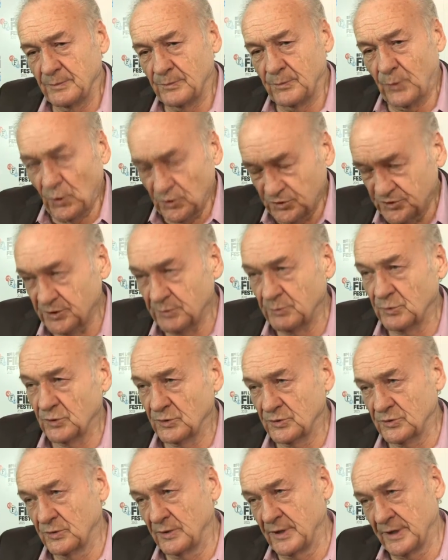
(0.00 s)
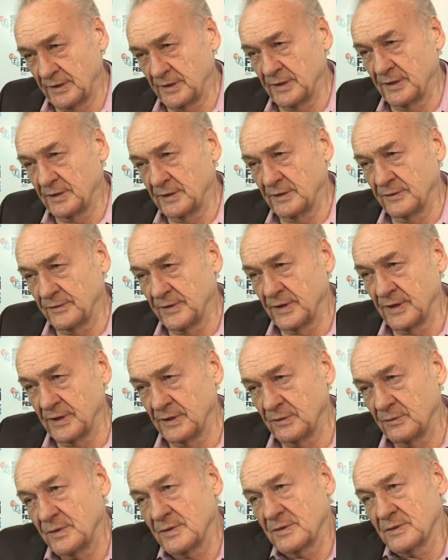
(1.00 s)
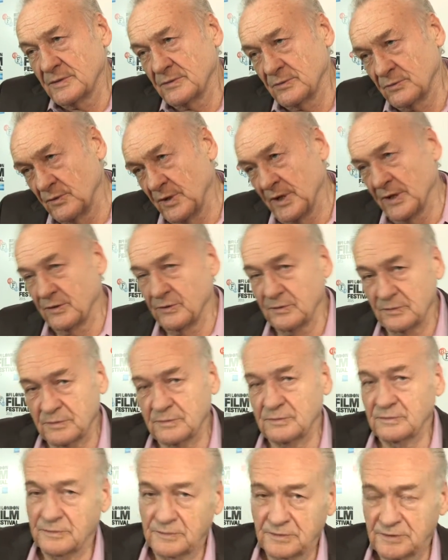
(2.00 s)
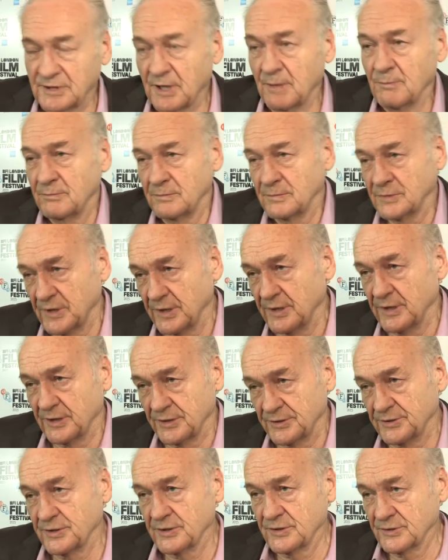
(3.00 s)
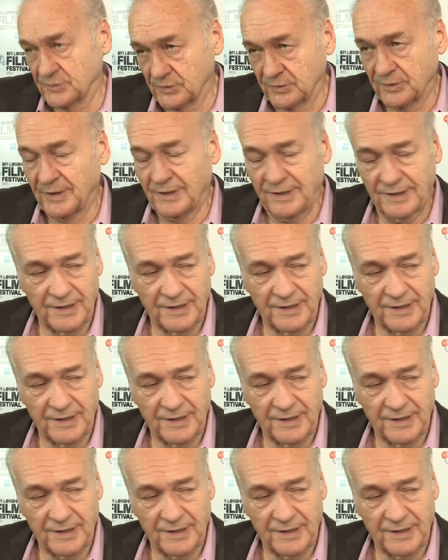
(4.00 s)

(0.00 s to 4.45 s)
possible to identify with one or some characters, or